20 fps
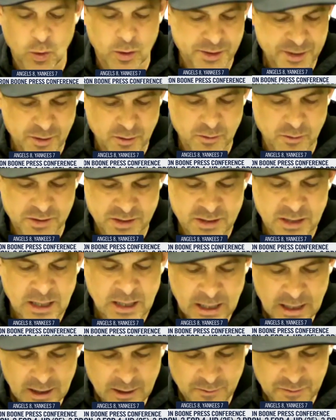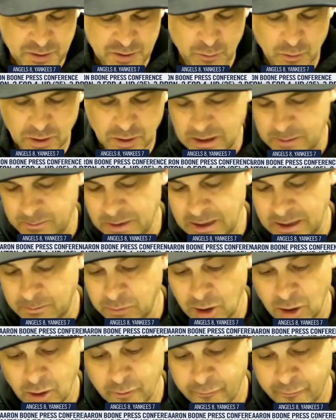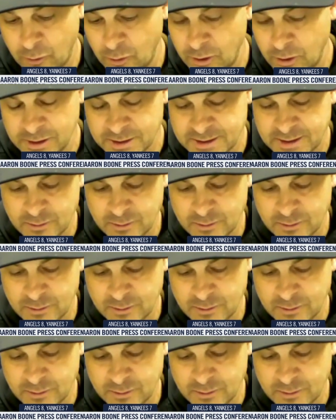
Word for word: So it was a really big blow for us,